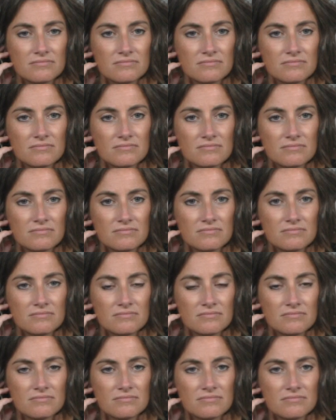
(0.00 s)

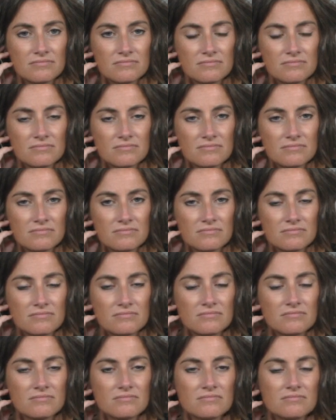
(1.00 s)

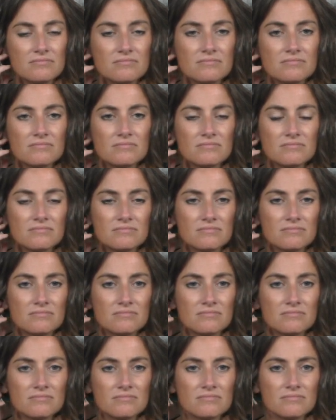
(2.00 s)

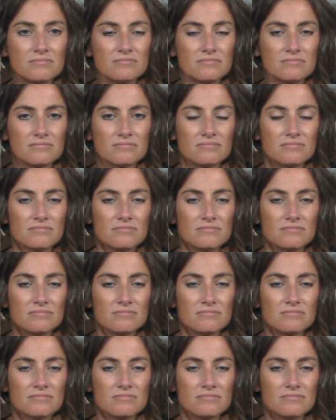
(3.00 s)
[no speech]